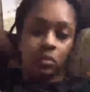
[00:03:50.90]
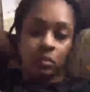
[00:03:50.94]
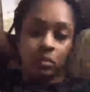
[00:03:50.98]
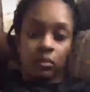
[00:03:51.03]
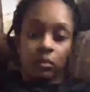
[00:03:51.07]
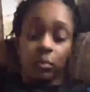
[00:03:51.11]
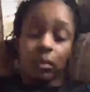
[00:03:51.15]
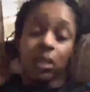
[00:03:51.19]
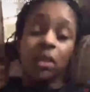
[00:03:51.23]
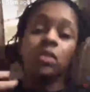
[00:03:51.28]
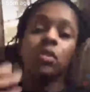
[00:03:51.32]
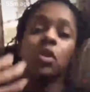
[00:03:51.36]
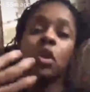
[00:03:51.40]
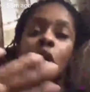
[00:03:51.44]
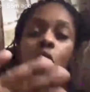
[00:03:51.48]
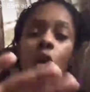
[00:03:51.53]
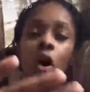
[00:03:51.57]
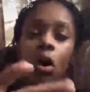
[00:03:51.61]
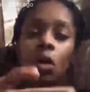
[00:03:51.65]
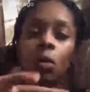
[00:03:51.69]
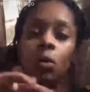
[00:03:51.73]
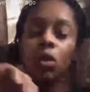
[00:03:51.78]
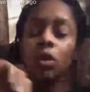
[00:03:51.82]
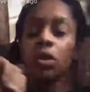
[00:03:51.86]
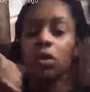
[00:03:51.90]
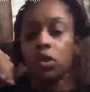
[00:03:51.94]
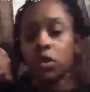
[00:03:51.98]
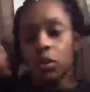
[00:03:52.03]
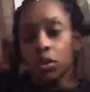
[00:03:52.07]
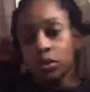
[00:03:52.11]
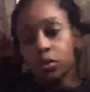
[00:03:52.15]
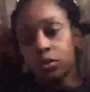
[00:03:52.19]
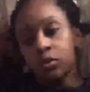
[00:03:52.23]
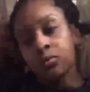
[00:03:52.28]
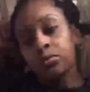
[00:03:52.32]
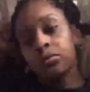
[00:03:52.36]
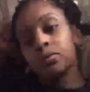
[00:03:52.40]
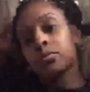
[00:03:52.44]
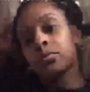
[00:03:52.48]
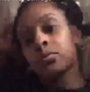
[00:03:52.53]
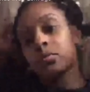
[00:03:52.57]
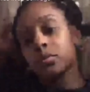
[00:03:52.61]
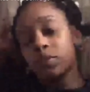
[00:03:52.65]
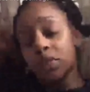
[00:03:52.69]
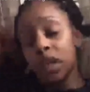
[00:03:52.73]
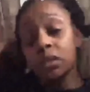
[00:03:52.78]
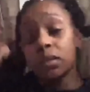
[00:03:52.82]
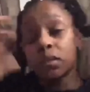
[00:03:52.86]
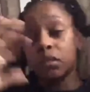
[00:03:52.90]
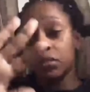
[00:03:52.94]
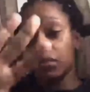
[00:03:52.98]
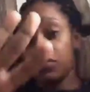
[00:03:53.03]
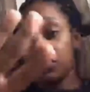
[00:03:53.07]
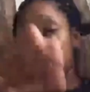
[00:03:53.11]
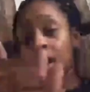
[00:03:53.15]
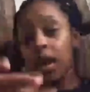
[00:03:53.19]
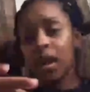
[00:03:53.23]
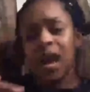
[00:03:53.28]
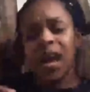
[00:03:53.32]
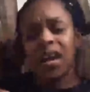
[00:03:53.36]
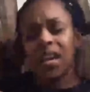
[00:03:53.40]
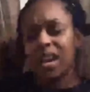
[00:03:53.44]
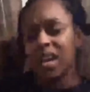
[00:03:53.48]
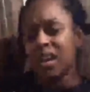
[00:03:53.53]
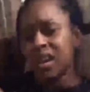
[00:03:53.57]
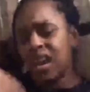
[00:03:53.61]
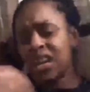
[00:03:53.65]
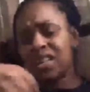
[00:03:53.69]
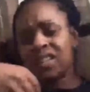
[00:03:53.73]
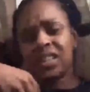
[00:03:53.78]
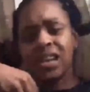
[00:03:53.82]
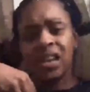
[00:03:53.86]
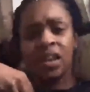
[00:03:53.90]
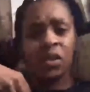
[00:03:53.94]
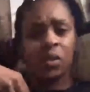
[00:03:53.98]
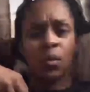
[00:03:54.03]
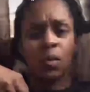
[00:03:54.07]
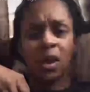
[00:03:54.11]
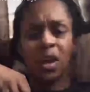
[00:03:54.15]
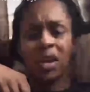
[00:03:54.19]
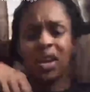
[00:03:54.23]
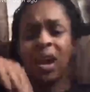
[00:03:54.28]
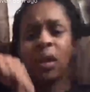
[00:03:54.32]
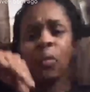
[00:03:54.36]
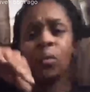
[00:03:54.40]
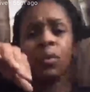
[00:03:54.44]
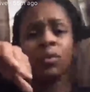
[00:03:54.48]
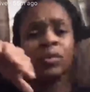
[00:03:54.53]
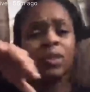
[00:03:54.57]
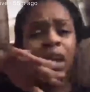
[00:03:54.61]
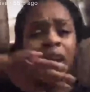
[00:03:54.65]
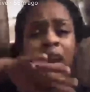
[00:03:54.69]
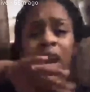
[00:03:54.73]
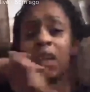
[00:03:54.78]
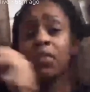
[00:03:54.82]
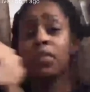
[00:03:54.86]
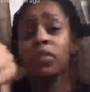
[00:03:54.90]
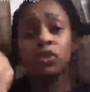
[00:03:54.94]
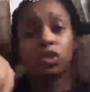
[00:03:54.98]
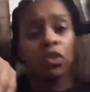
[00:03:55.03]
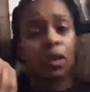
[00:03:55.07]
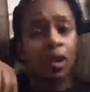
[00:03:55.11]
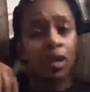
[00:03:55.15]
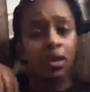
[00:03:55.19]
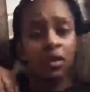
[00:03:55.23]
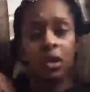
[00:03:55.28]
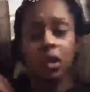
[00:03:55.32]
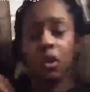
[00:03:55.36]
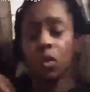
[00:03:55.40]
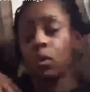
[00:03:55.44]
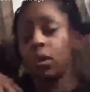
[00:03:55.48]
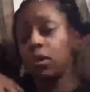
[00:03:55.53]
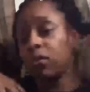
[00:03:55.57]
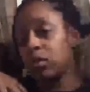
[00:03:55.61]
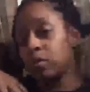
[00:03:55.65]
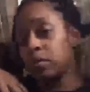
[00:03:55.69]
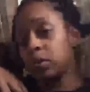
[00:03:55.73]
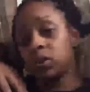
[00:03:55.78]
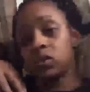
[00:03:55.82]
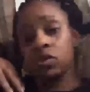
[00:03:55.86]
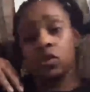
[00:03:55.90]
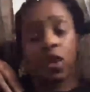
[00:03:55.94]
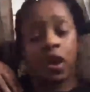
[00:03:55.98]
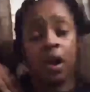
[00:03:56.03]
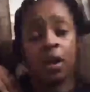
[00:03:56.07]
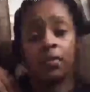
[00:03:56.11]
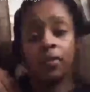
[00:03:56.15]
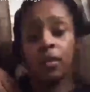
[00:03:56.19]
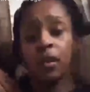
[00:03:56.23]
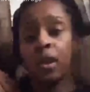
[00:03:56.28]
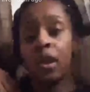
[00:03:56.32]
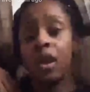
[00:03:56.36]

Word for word: But he's a hard worker, though. That's a fact I cannot take away, and I will not ever try to take away from his craft.